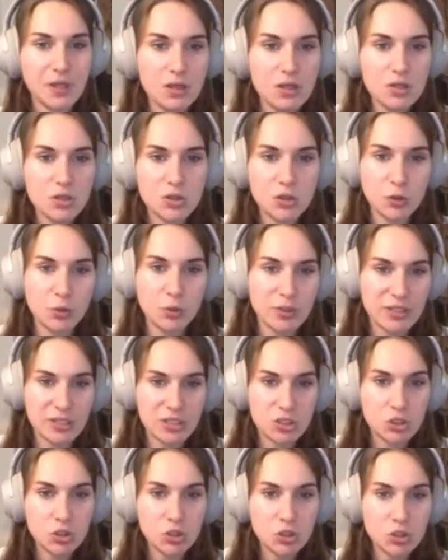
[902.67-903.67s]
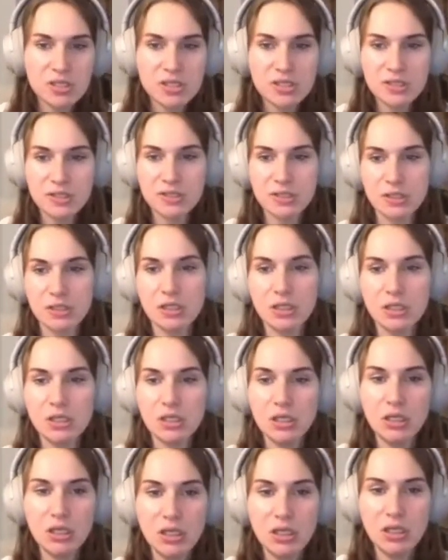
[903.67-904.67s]
So what they do is
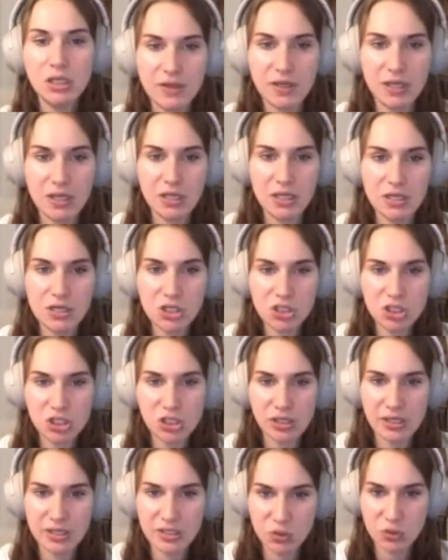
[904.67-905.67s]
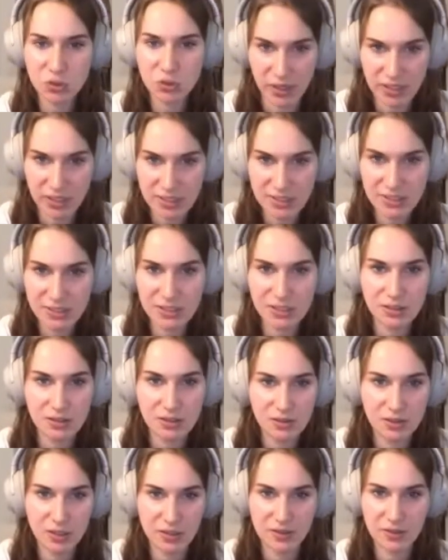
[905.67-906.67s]
they initialize weights
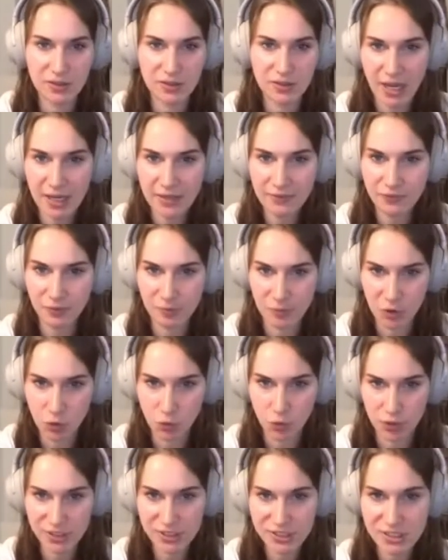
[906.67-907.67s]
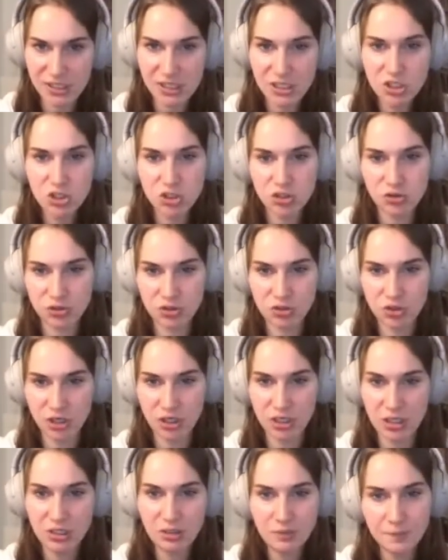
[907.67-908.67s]
that they already had from the course stage during
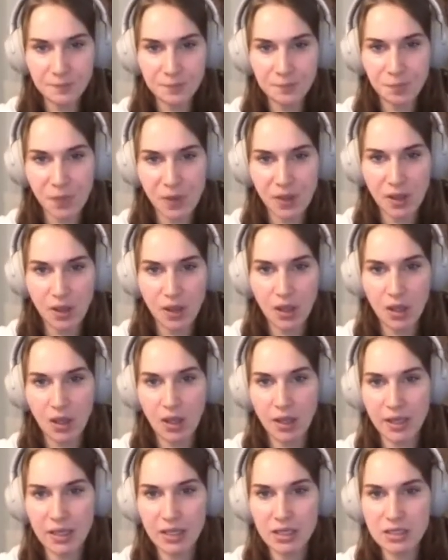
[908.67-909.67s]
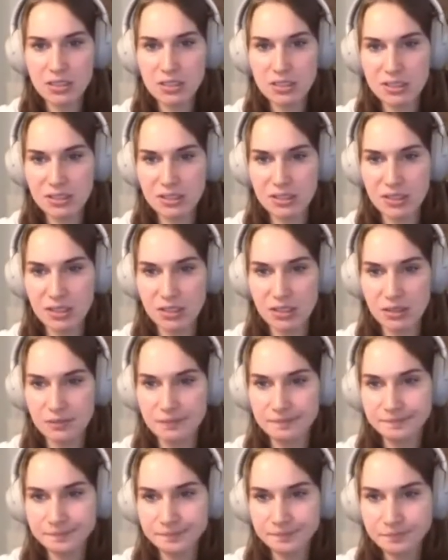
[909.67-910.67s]
training, and
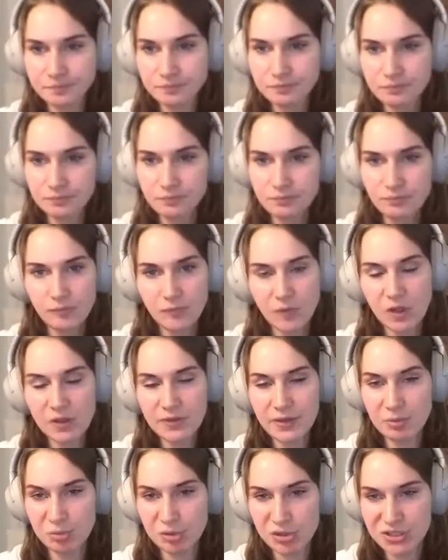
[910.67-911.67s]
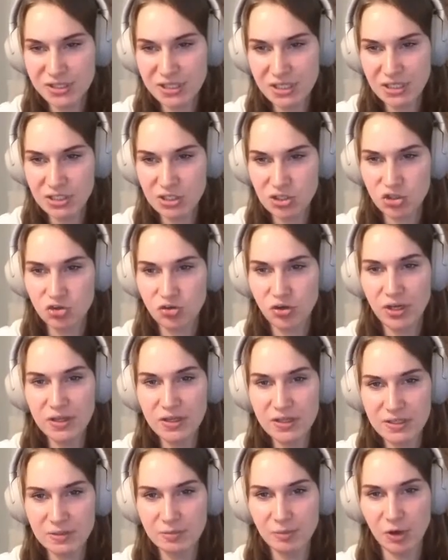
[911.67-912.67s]
then they proceed to train
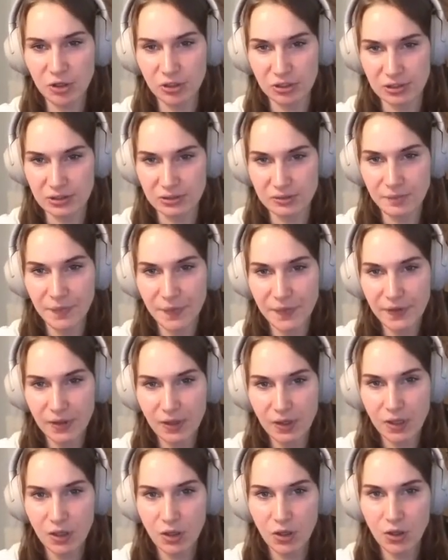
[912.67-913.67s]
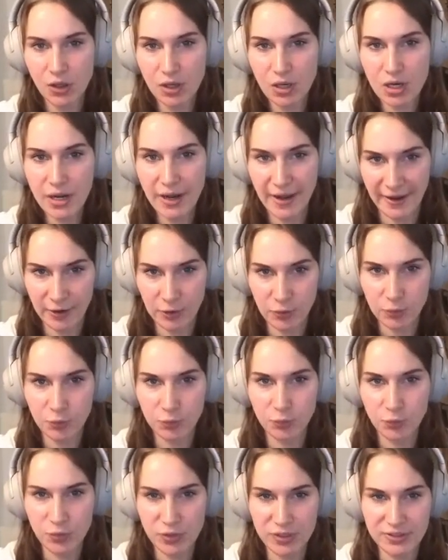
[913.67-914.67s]
this model now
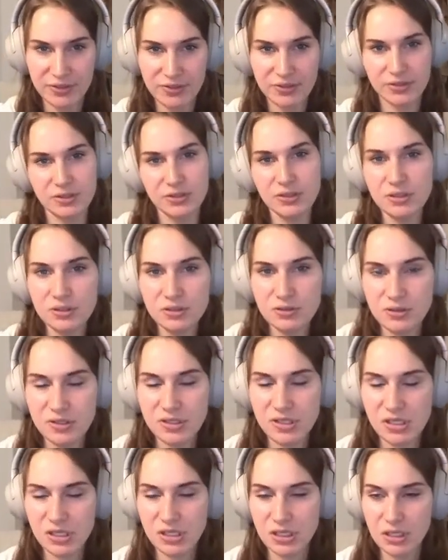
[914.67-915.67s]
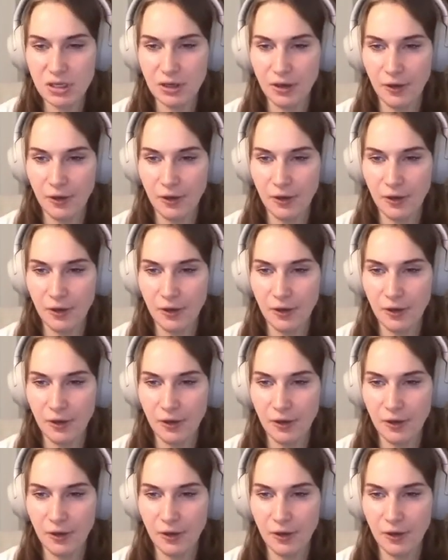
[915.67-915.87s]
with the